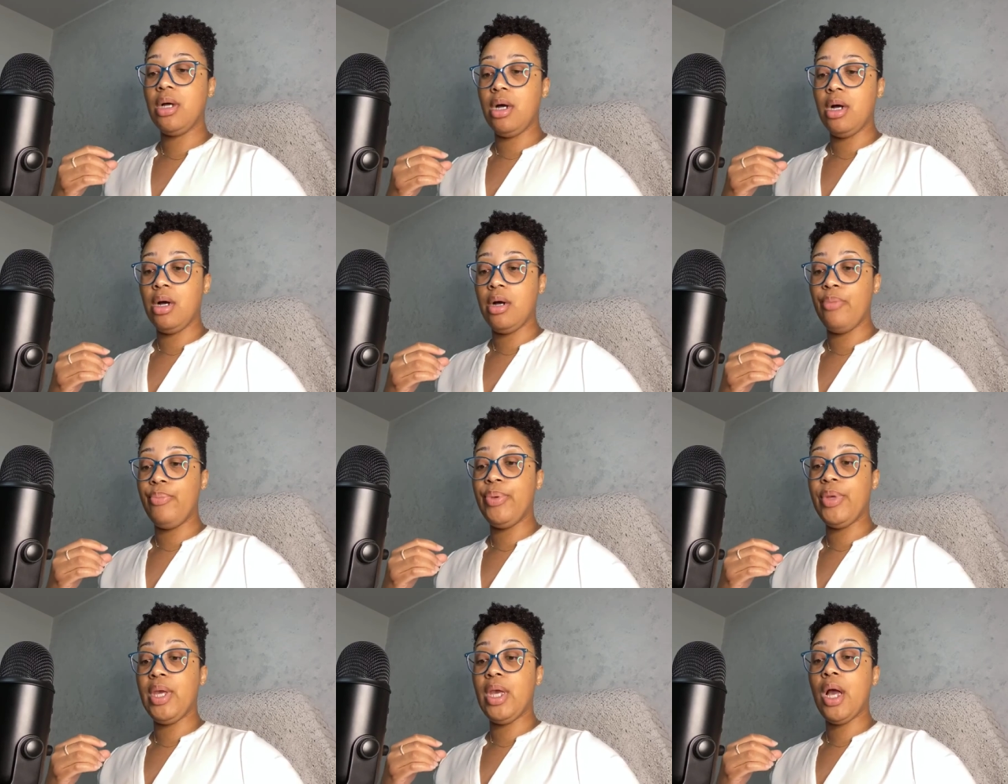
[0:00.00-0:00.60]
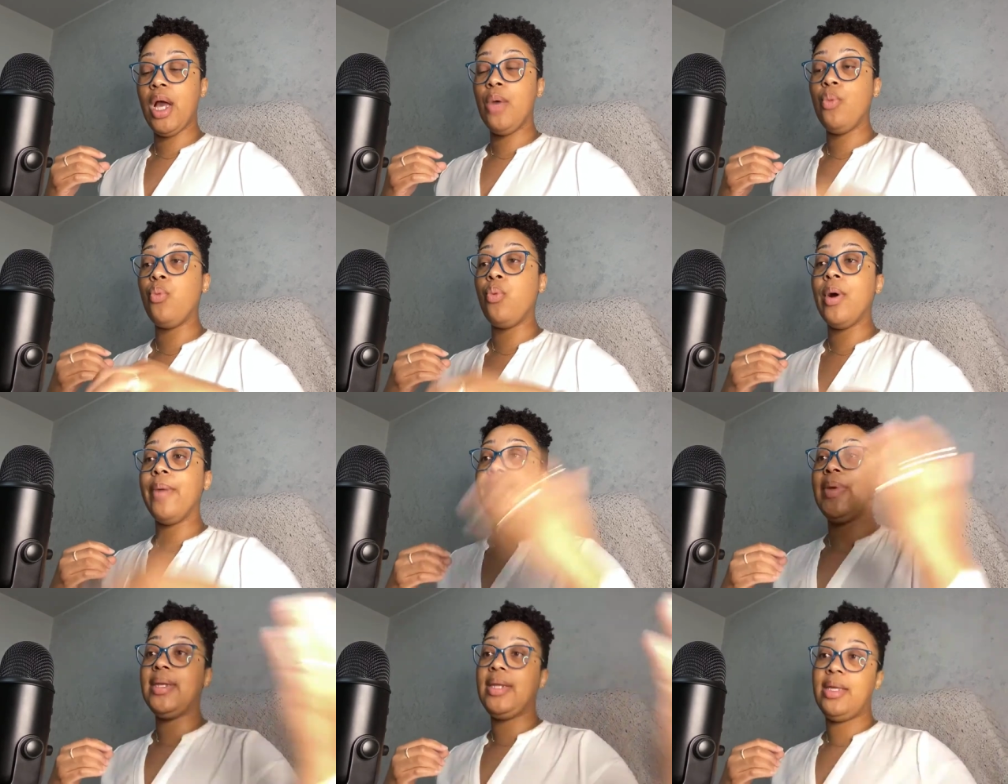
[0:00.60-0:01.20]
uh, being a
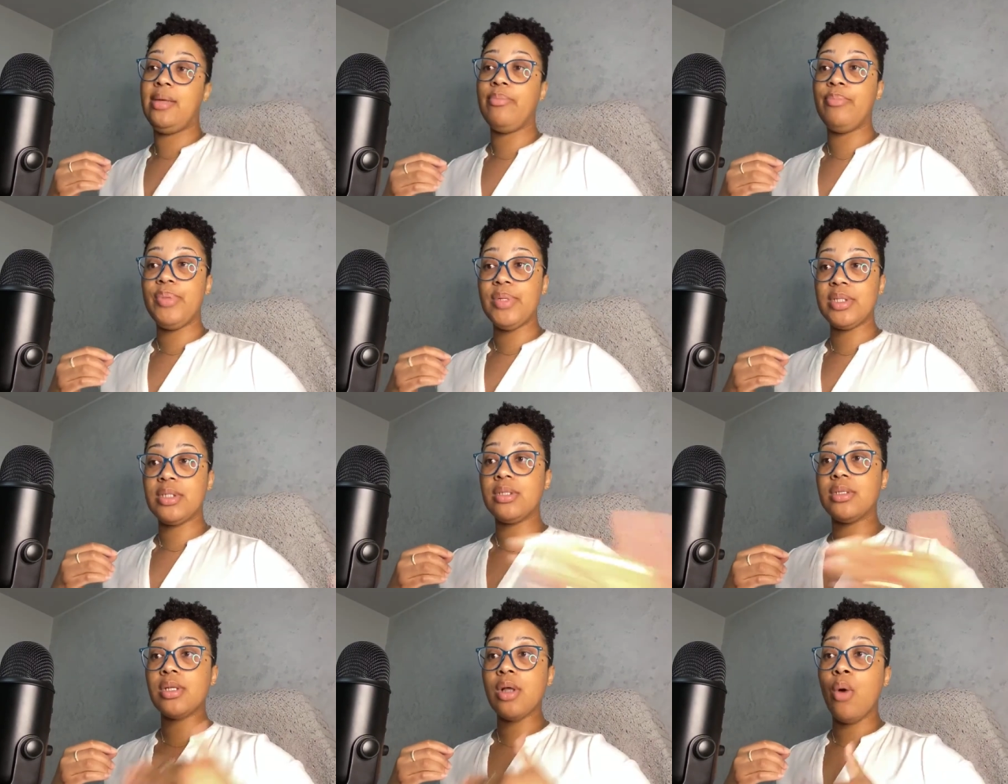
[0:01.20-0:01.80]
woman in business,